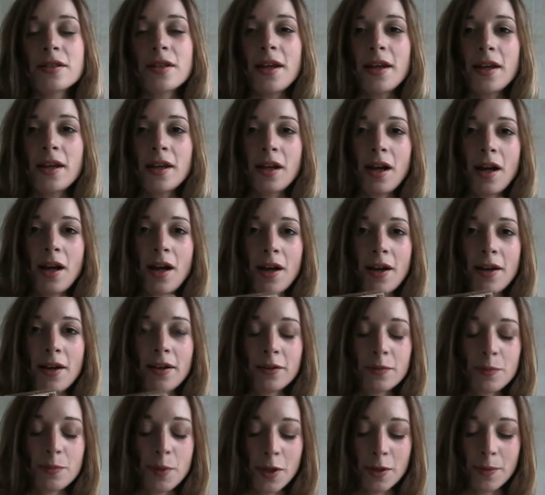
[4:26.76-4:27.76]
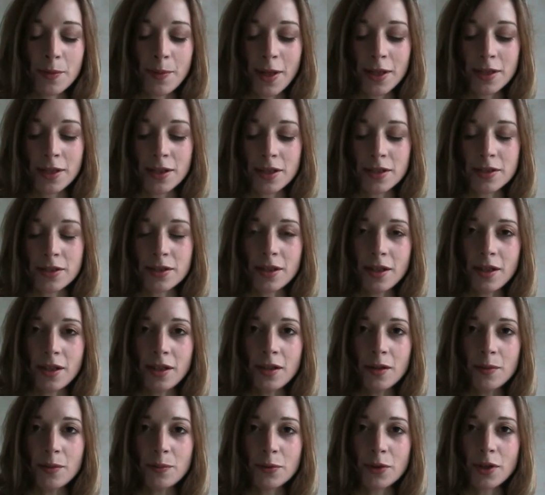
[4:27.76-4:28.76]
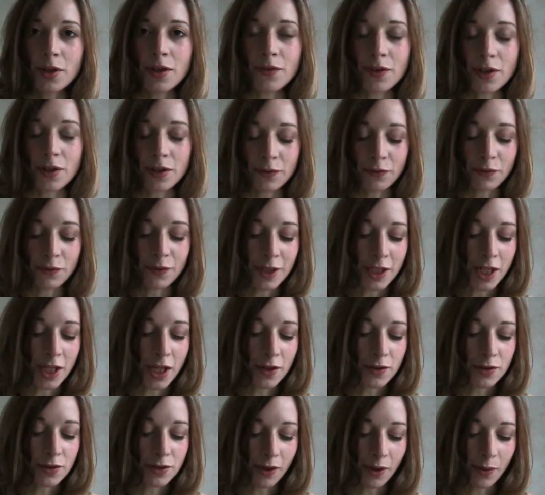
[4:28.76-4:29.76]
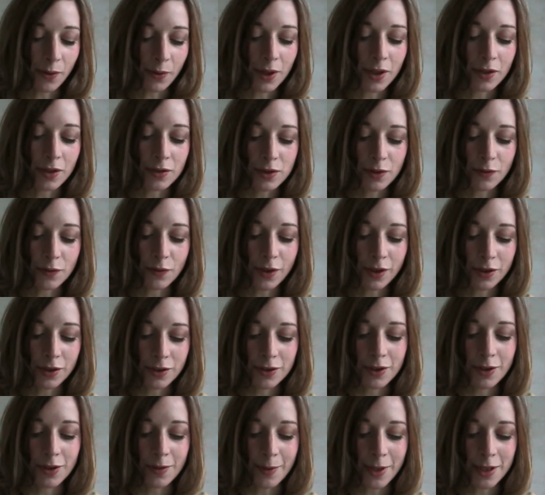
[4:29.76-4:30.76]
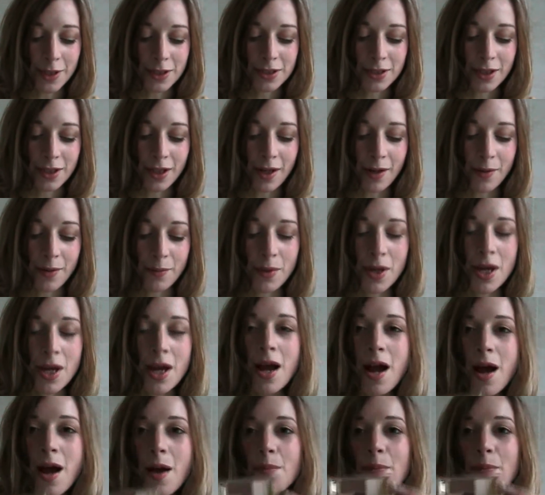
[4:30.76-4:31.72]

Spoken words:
I say, I spoke about this in a previous video, so I won't devote too much time,